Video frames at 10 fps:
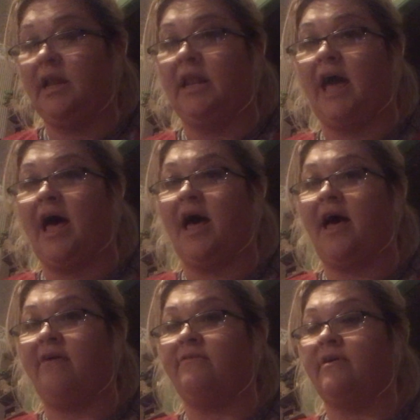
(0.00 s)

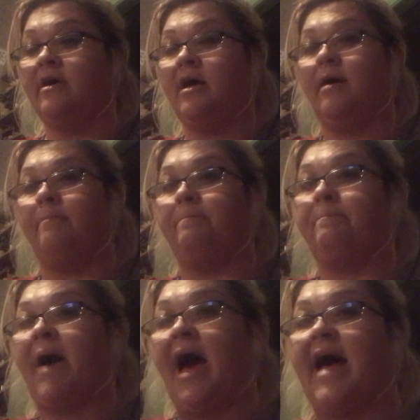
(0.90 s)
Love,
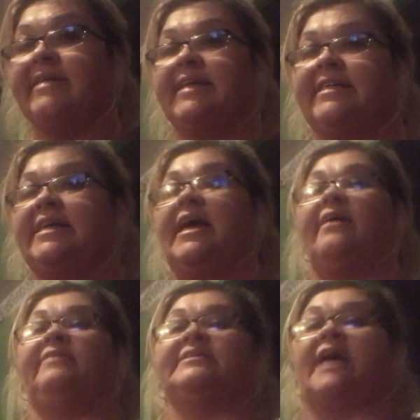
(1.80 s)

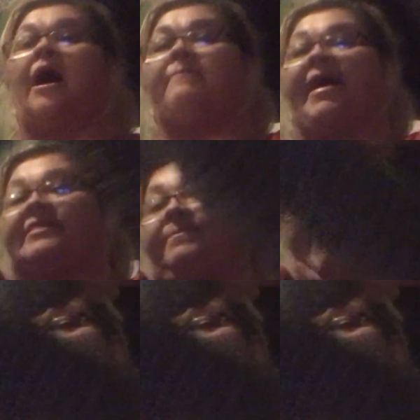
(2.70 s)
positive. Let's all make the